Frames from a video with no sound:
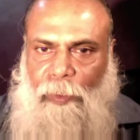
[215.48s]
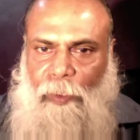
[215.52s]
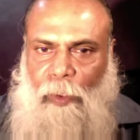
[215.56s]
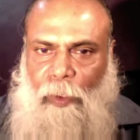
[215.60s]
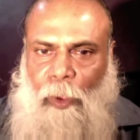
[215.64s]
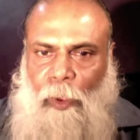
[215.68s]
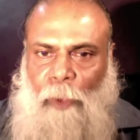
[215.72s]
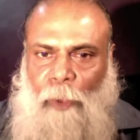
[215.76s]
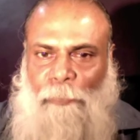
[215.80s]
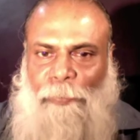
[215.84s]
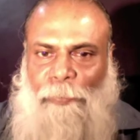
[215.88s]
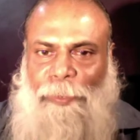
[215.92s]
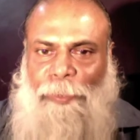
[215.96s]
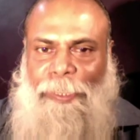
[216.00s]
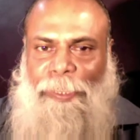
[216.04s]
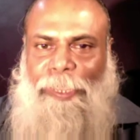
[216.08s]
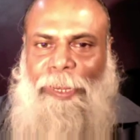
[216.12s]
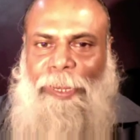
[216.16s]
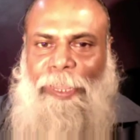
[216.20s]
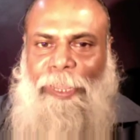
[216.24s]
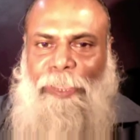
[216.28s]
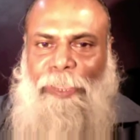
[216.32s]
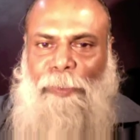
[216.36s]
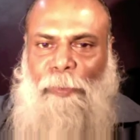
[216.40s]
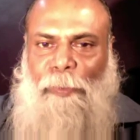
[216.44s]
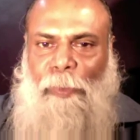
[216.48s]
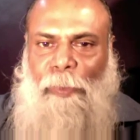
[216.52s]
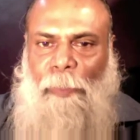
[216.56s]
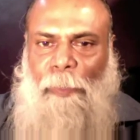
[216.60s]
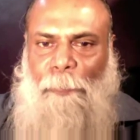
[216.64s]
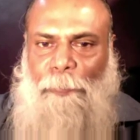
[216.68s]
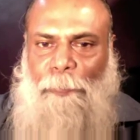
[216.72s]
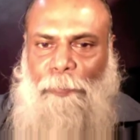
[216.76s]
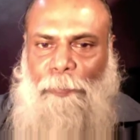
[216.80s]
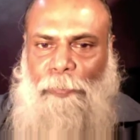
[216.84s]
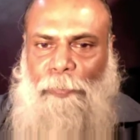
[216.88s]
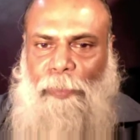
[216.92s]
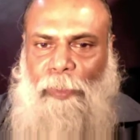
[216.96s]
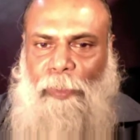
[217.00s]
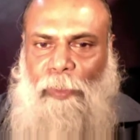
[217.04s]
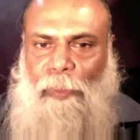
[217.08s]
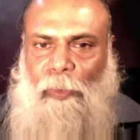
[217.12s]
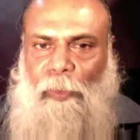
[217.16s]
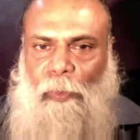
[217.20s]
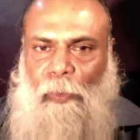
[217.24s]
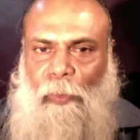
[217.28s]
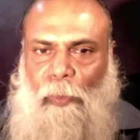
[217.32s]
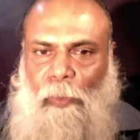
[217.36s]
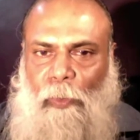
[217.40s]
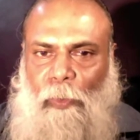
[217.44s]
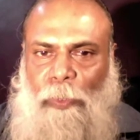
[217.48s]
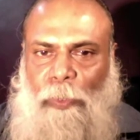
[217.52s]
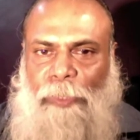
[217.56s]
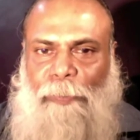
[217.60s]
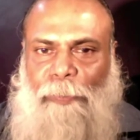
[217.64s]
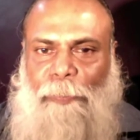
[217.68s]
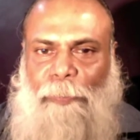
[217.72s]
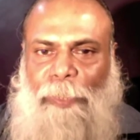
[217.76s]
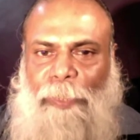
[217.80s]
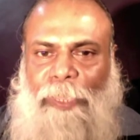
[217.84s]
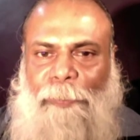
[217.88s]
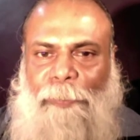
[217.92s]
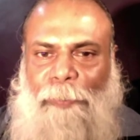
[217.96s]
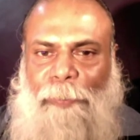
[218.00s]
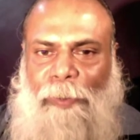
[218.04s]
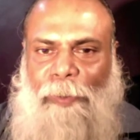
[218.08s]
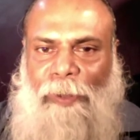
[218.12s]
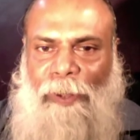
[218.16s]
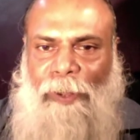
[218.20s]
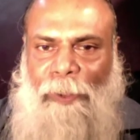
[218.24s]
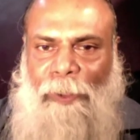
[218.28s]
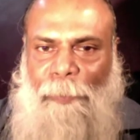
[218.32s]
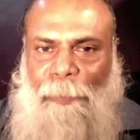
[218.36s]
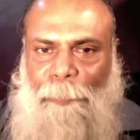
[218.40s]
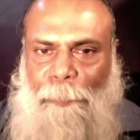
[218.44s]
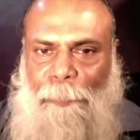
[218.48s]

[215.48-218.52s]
of dealing with people